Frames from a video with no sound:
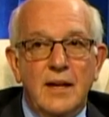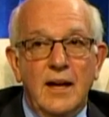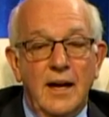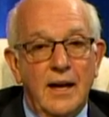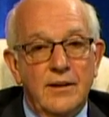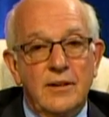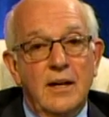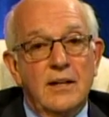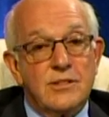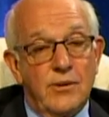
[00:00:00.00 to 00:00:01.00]
And
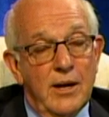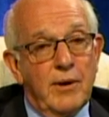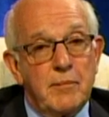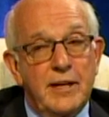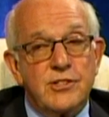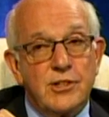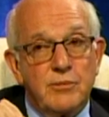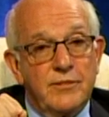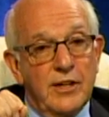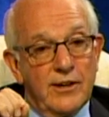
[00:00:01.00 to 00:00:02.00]
so I want to make sure
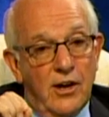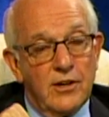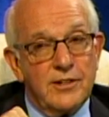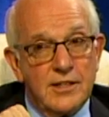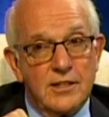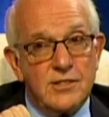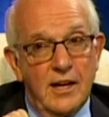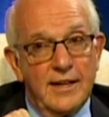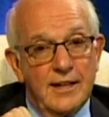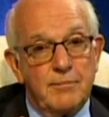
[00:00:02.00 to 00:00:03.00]
we've got all our ducks
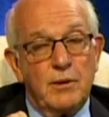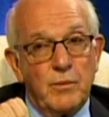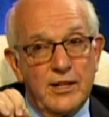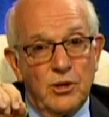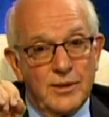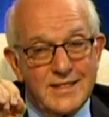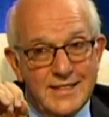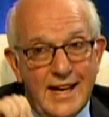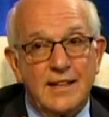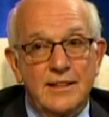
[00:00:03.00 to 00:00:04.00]
lined up and we know
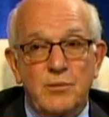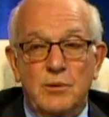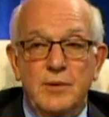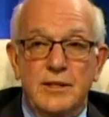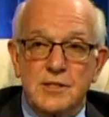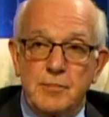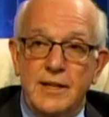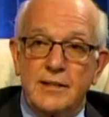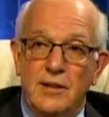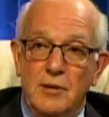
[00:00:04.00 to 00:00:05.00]
exactly what we can spend
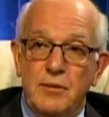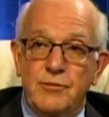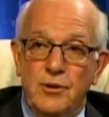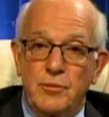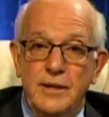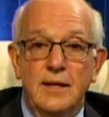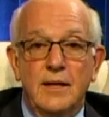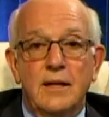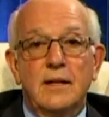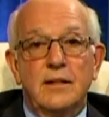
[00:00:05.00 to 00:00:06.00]
it on before we
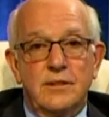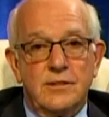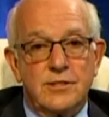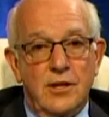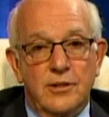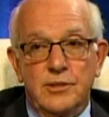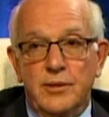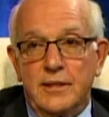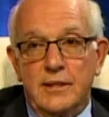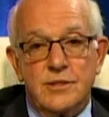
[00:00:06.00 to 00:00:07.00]
start
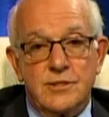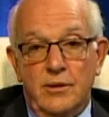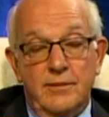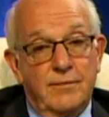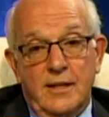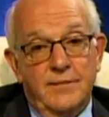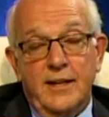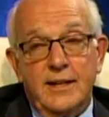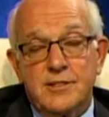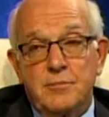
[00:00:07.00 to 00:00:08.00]
doing this. So if that
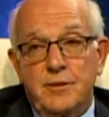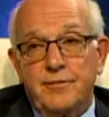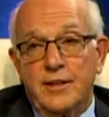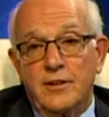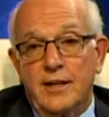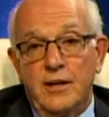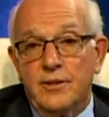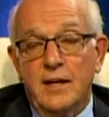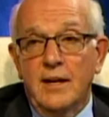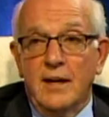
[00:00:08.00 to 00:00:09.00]
hasn't been figured out,
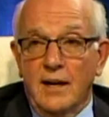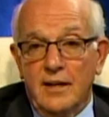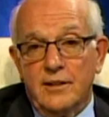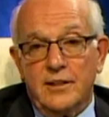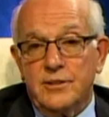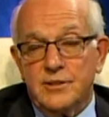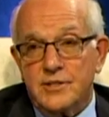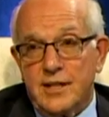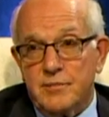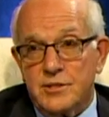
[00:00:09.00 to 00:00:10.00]
I'm going to do the
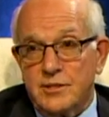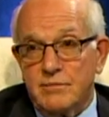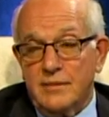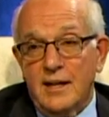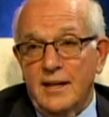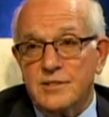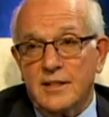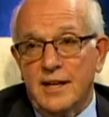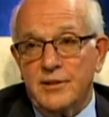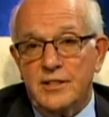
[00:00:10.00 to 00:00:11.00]
same as the
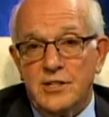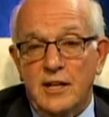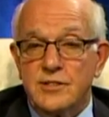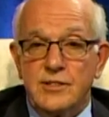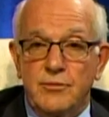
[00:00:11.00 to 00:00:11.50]
county judge.